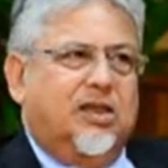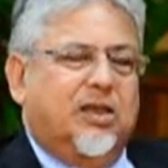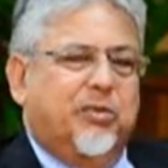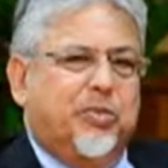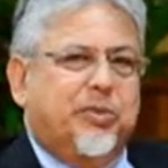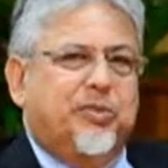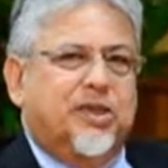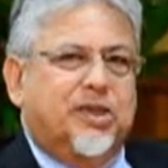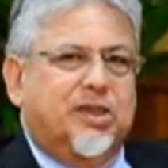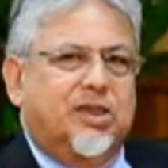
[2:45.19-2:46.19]
the
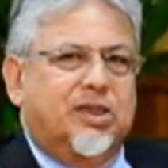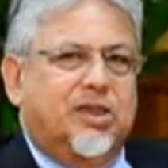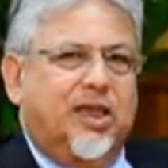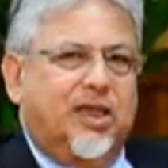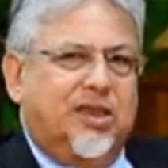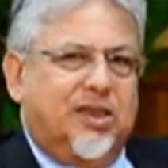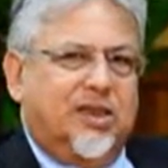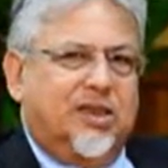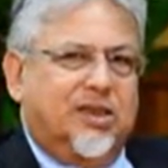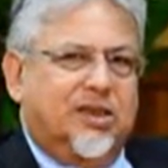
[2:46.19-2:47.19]
people in
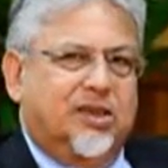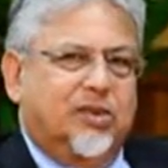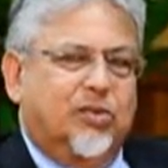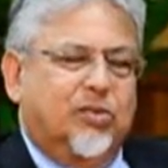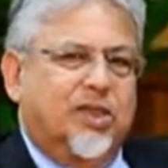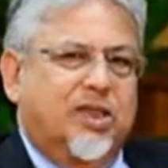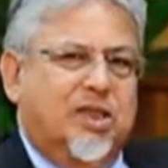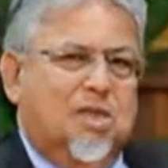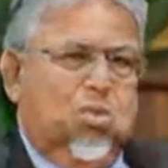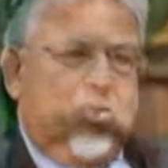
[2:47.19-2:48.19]
NIHERST who were there